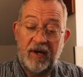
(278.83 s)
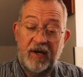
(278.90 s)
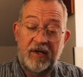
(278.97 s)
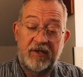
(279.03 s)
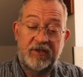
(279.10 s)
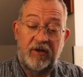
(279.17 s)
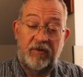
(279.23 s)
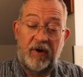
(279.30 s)

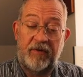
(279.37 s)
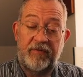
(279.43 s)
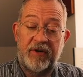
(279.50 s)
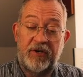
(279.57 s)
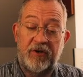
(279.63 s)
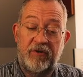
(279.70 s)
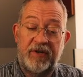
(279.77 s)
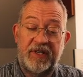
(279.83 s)
So what we
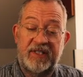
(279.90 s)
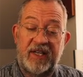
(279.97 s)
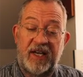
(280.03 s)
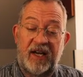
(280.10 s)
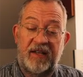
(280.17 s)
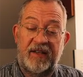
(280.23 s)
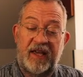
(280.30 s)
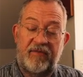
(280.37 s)
do is here
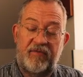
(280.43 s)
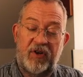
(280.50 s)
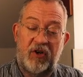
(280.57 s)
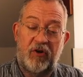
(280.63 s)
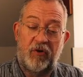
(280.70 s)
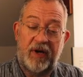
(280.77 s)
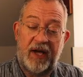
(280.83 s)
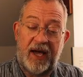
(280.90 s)
that we
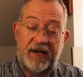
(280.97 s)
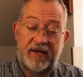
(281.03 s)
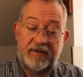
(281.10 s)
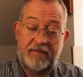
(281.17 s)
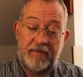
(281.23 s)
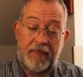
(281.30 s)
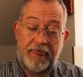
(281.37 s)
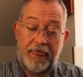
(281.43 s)
look at
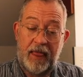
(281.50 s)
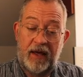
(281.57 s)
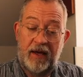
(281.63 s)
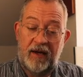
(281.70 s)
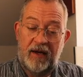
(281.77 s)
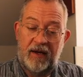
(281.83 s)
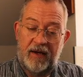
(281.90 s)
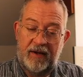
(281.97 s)

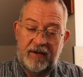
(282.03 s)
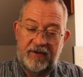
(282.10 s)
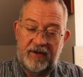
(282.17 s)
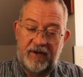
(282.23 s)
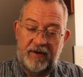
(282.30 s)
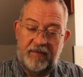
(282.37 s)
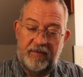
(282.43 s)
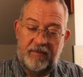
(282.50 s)

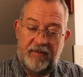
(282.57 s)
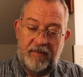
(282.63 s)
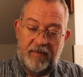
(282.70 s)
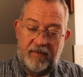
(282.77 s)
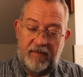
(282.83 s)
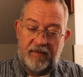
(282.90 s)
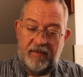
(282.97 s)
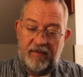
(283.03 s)
the
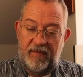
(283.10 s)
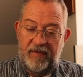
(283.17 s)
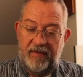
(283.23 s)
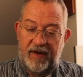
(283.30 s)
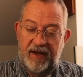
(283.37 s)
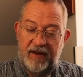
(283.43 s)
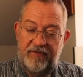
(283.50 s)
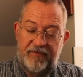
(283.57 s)

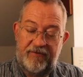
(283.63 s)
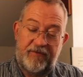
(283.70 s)
if